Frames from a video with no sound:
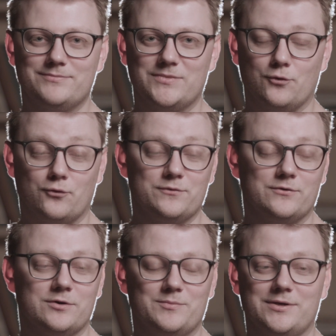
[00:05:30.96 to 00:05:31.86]
your crew's
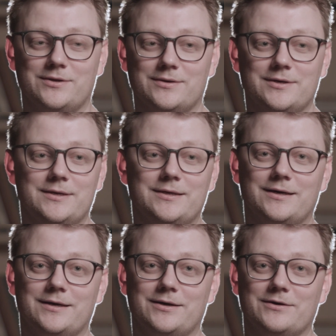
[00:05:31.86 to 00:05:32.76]
gonna be
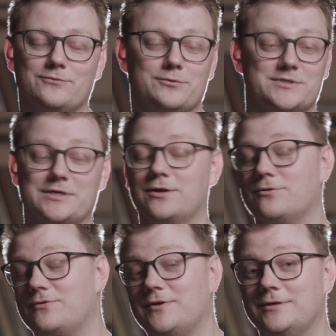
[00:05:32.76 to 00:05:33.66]
focusing on other
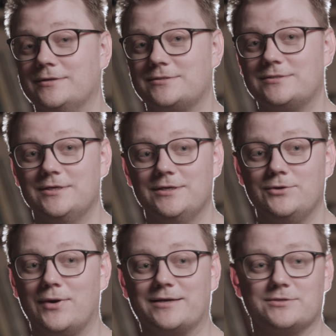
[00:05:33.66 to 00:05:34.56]
things,
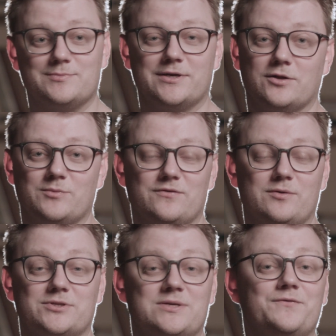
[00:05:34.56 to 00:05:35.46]
your actors might not be
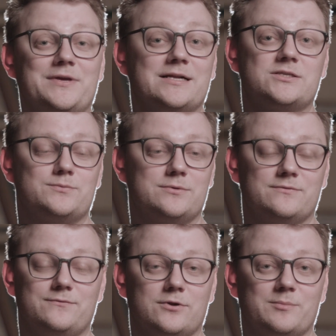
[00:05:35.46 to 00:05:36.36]
available, something else will
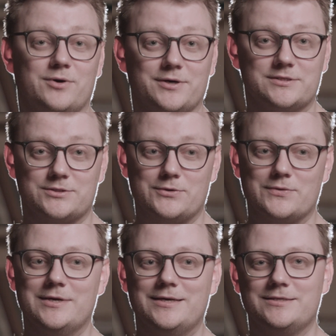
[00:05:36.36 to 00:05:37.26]
fall apart. So
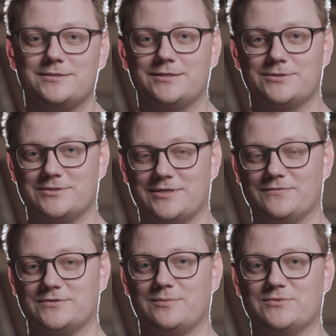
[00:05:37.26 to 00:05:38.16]
set yourself
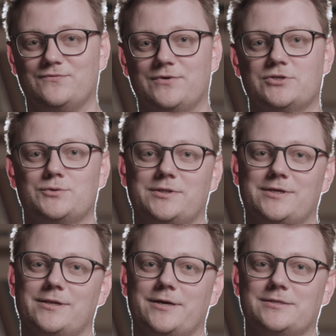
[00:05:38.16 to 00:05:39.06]
some very strict
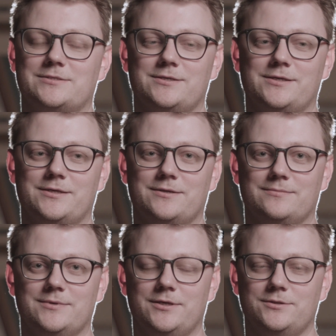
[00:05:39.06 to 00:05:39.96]
deadlines
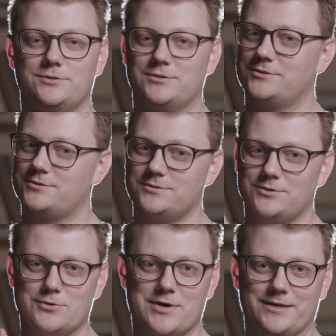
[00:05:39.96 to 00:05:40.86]
and just
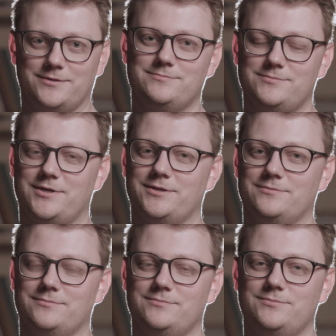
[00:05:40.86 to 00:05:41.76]
go ahead and
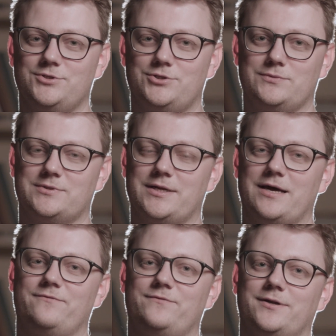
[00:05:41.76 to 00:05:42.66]
shoot and
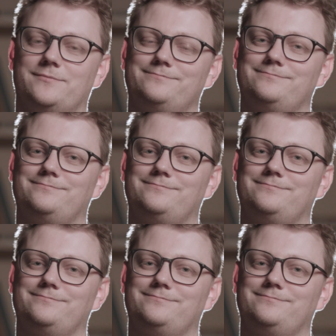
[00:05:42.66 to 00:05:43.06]
have fun.